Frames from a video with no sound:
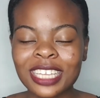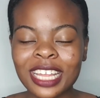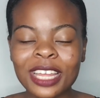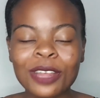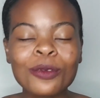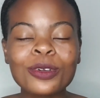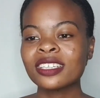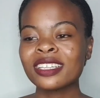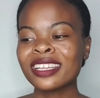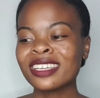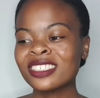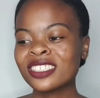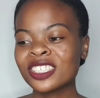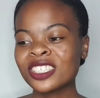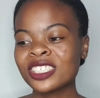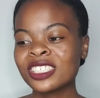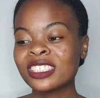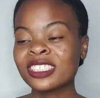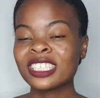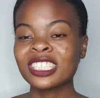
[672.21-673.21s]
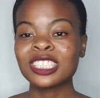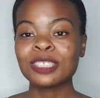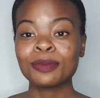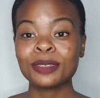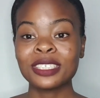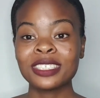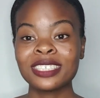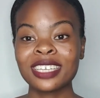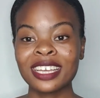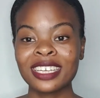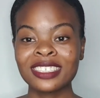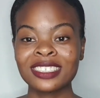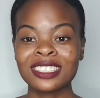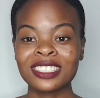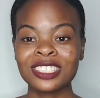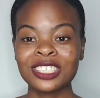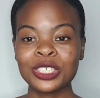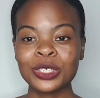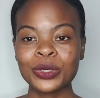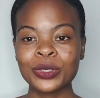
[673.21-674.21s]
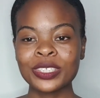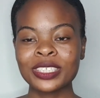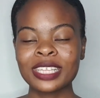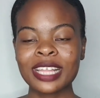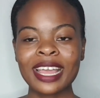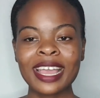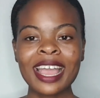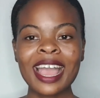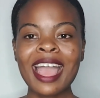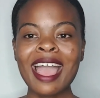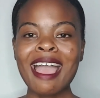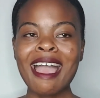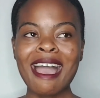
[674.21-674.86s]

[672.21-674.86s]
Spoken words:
Like, later she sends me a text and she goes like,